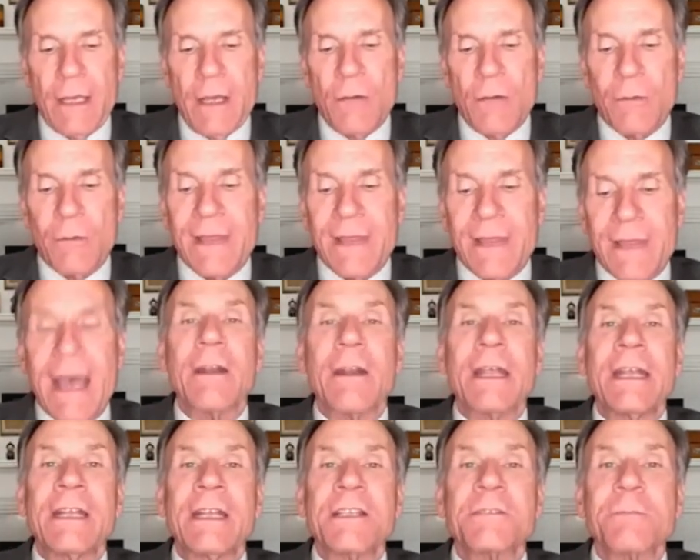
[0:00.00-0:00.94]
without
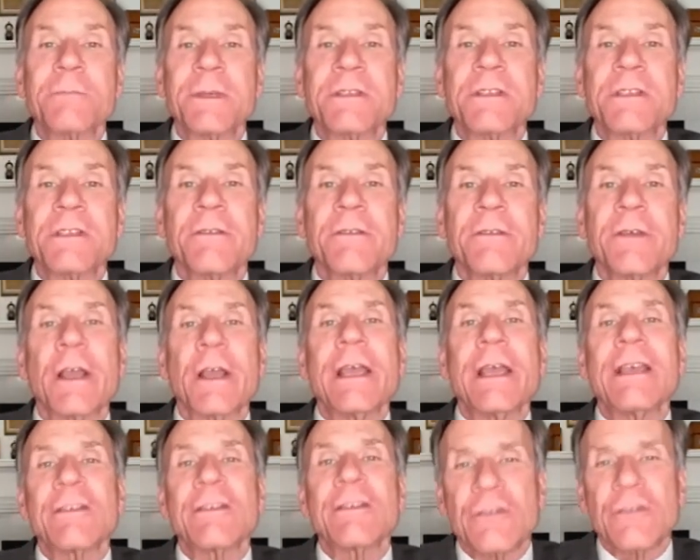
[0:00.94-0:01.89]
any specific
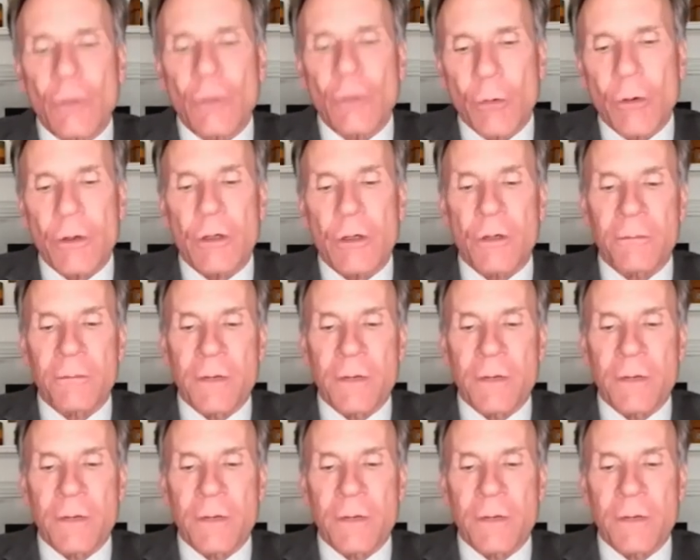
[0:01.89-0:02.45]
historical